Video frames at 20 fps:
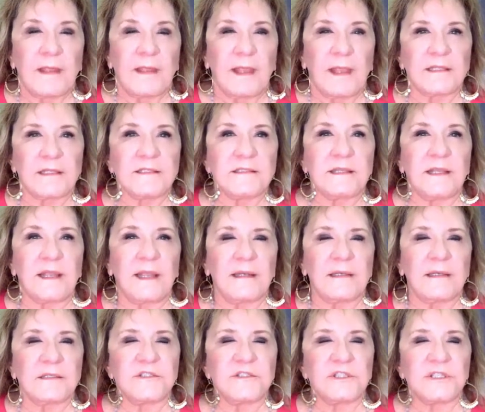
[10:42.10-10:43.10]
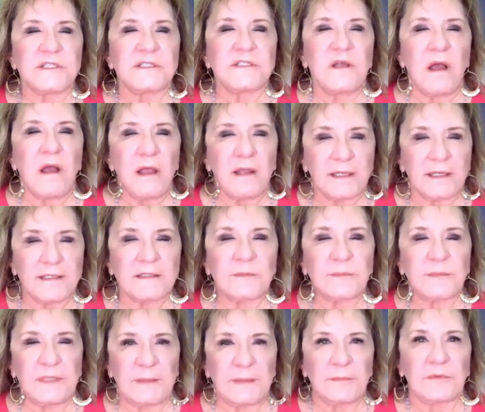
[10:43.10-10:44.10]
As she's talking to
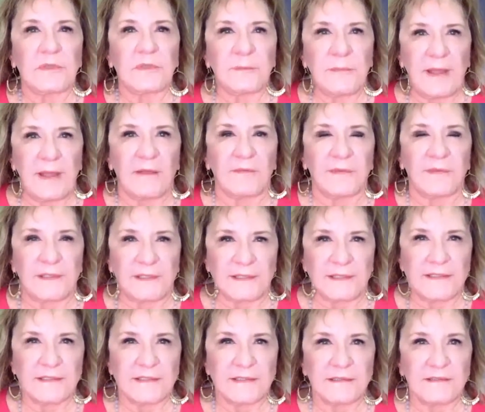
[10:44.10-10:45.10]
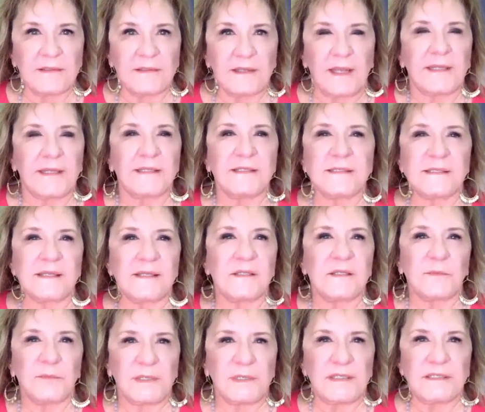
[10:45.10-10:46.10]
people about this, I can see
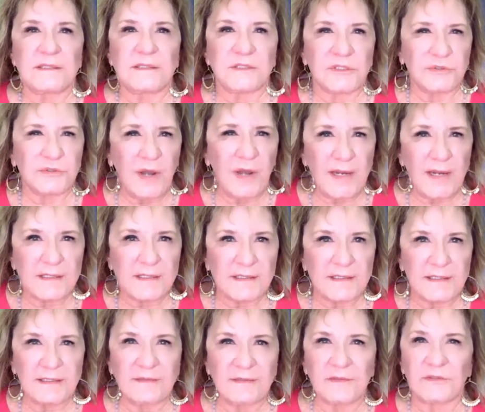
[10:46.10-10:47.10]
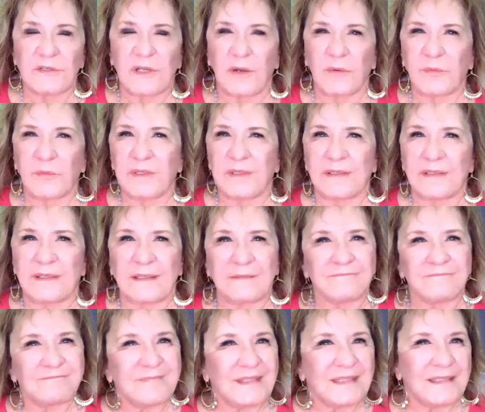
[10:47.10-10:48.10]
them being distracted. They're not
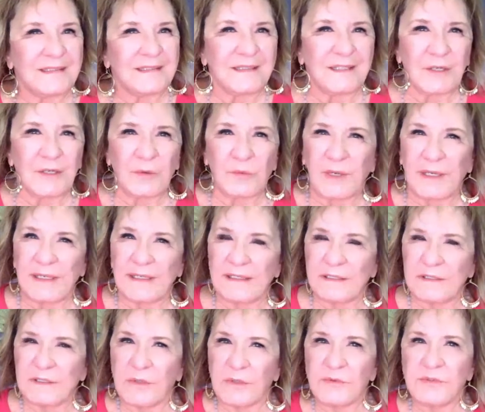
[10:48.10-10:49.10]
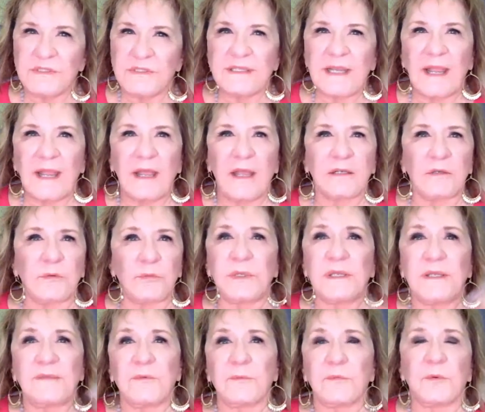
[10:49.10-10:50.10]
really, writing notes down. And
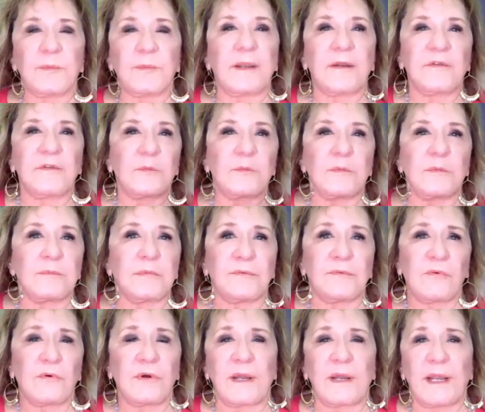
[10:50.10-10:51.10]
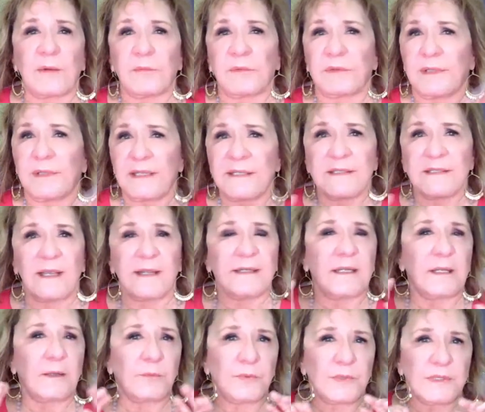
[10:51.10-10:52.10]
we even prepare them beforehand. When they
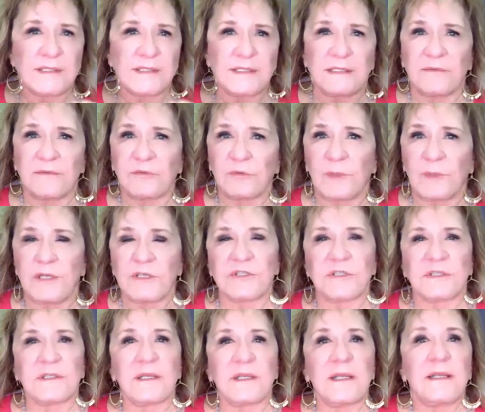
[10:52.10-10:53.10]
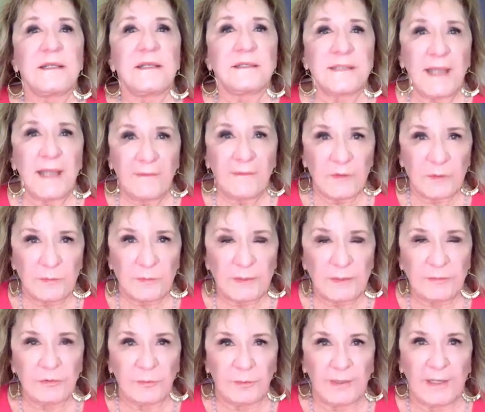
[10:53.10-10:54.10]
sign up, we send information to have them be
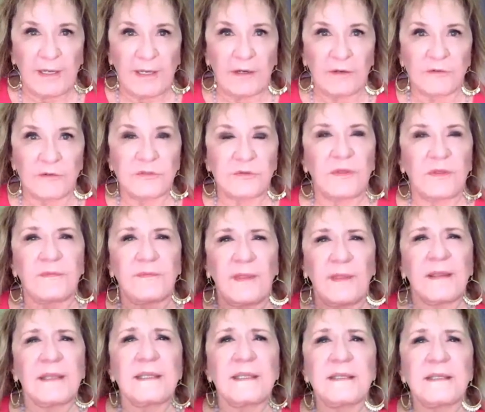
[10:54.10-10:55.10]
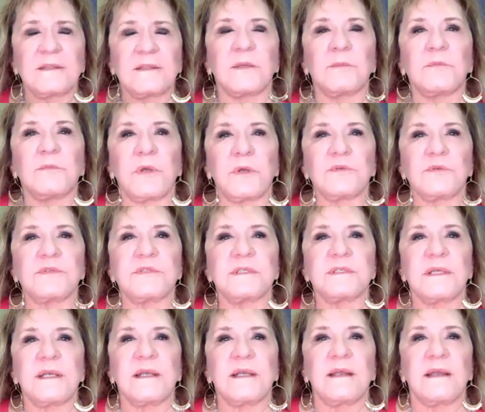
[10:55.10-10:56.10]
prepared so that they can get the
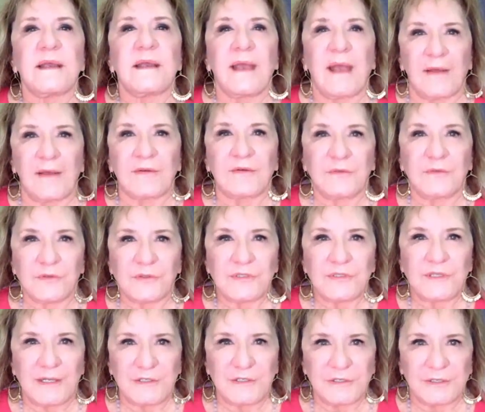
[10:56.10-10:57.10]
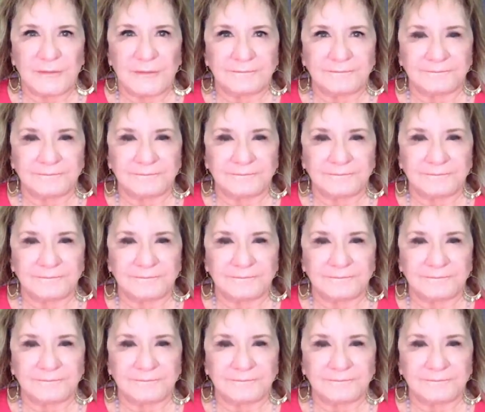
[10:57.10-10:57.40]
most out of their session.